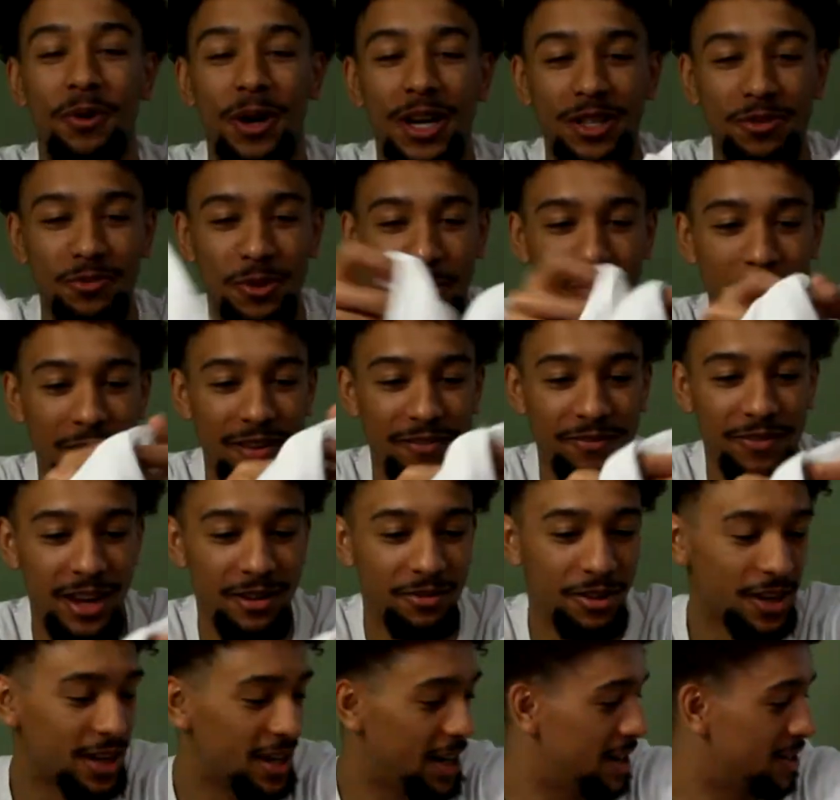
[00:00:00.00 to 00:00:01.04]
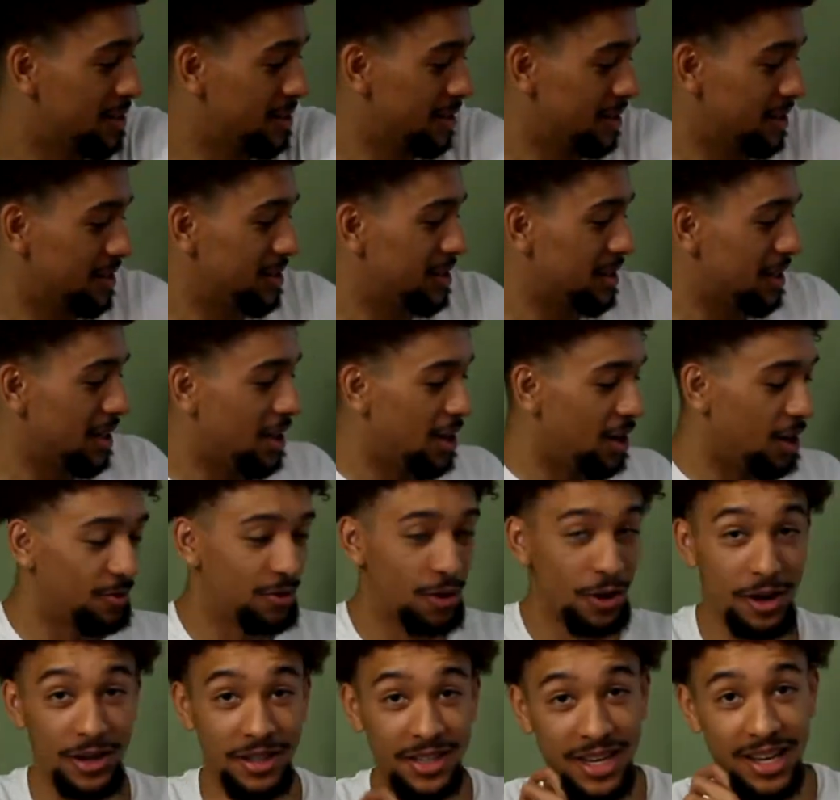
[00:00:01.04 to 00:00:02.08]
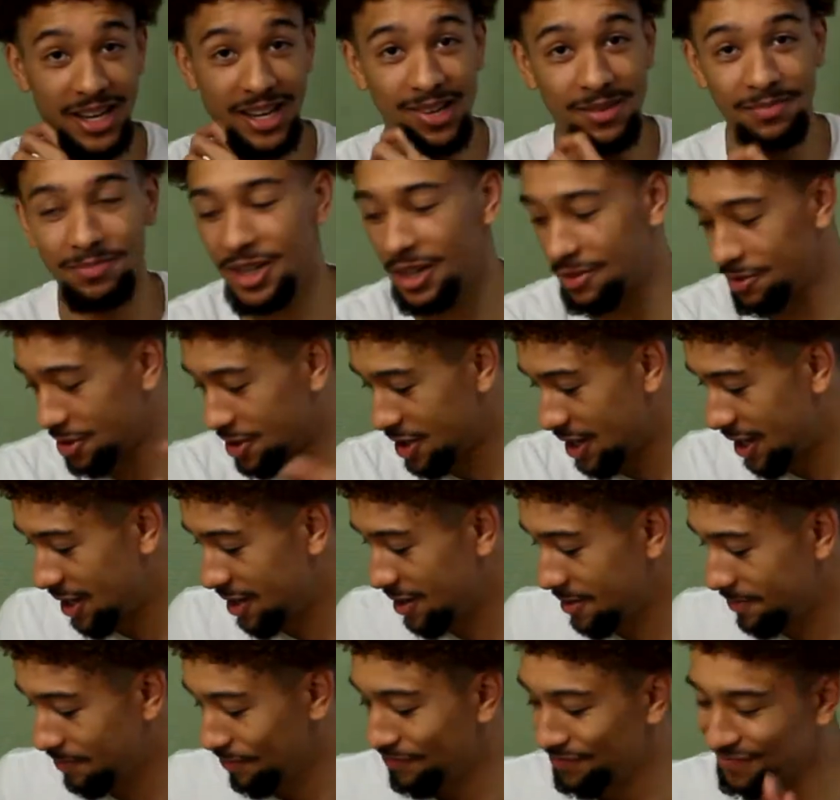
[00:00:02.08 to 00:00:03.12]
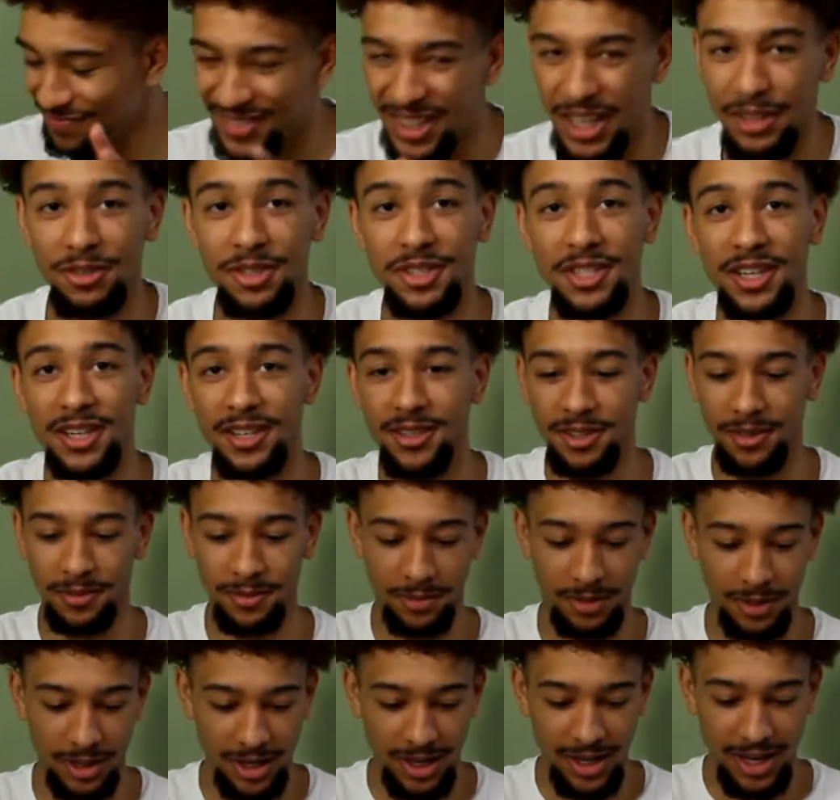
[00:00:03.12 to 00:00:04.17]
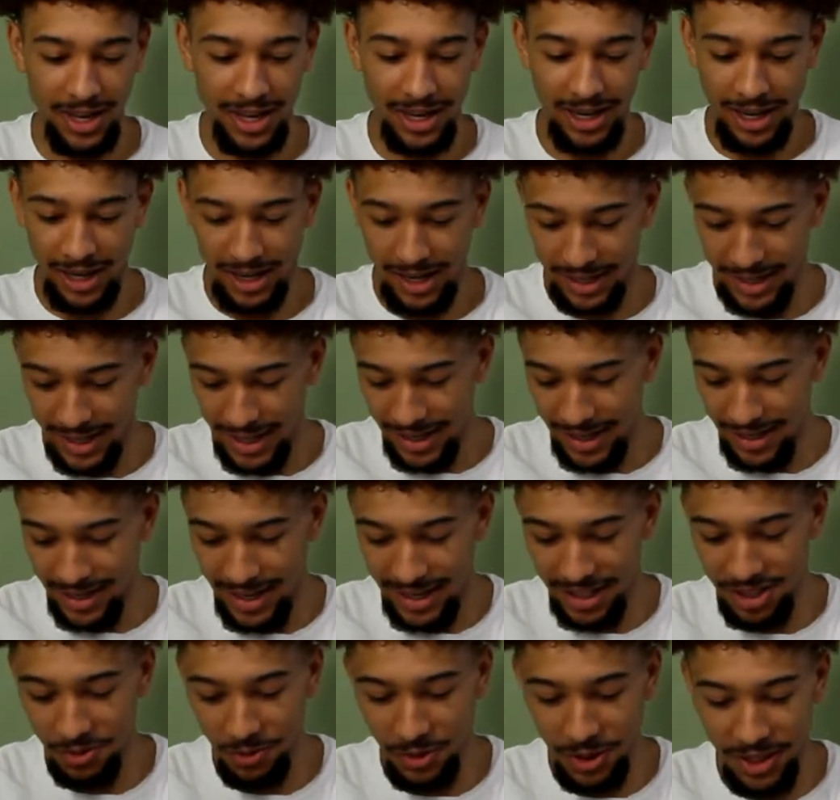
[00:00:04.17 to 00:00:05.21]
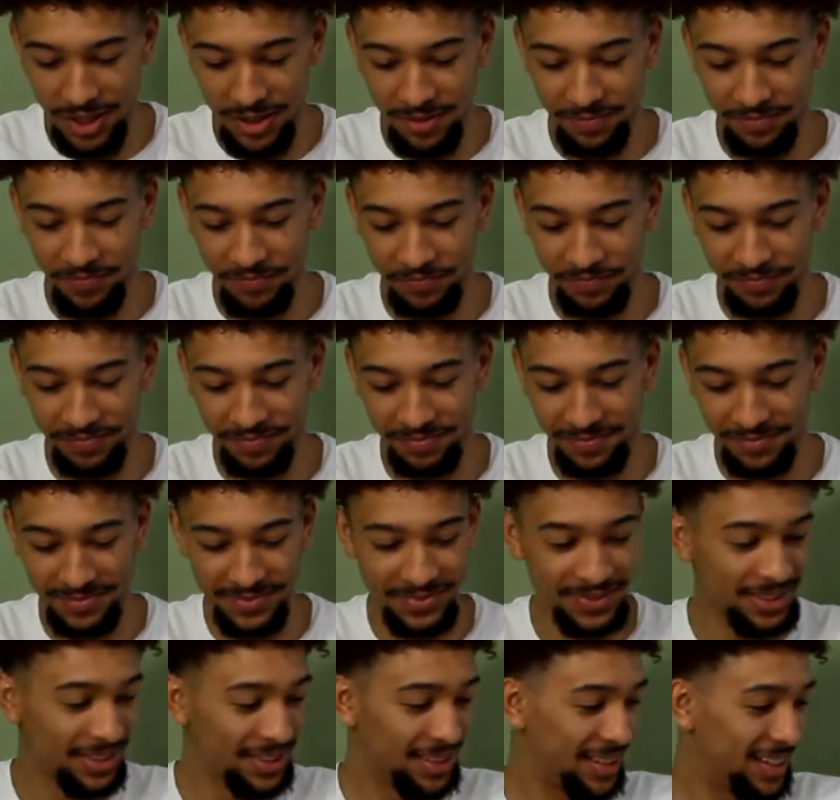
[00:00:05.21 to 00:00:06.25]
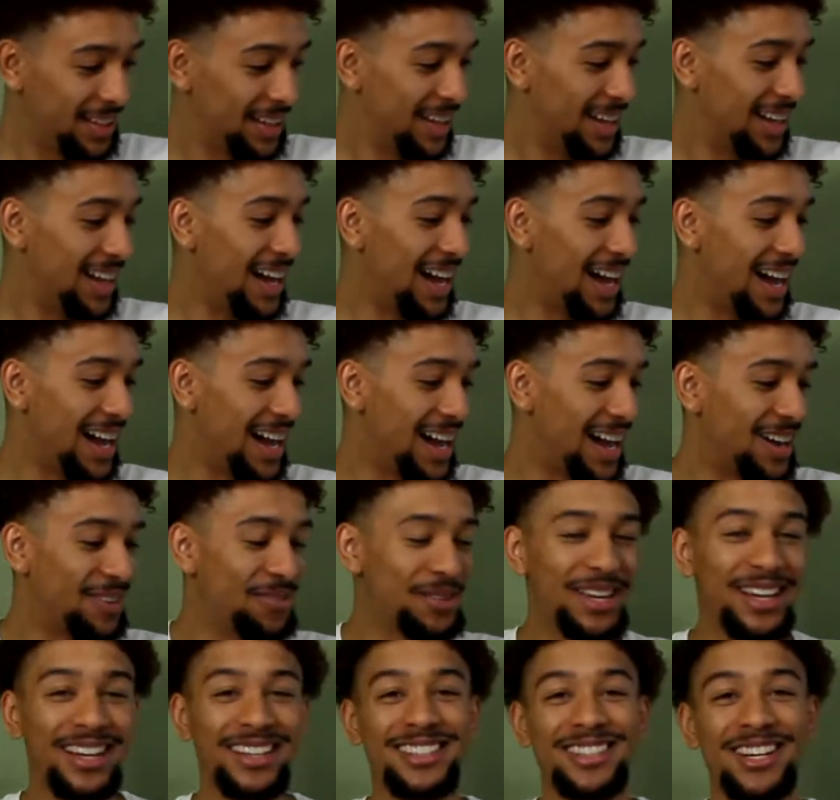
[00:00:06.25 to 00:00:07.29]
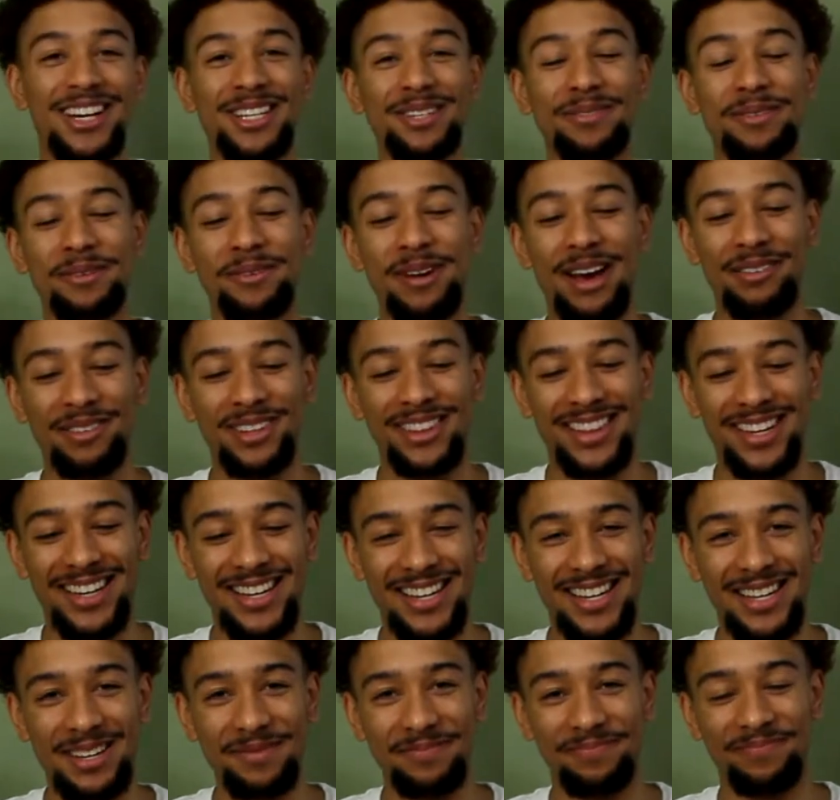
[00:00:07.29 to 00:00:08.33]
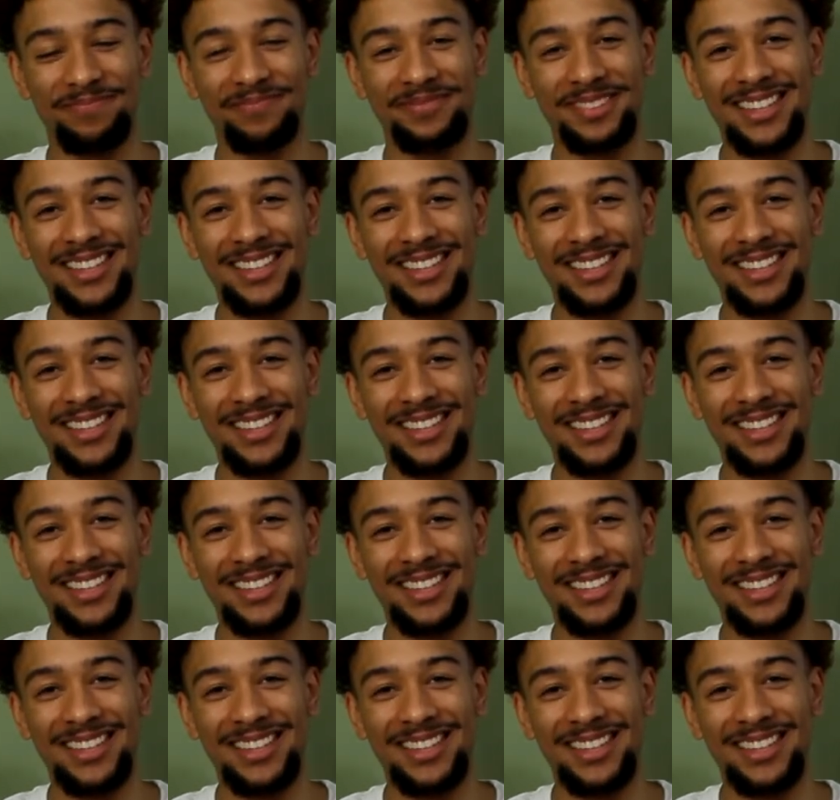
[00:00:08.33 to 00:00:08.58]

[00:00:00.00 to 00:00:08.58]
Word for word: Rei's one of my favorite characters of all time, give or take. Give or take. All right, now the next one. Ah, we trust me, we have a theme.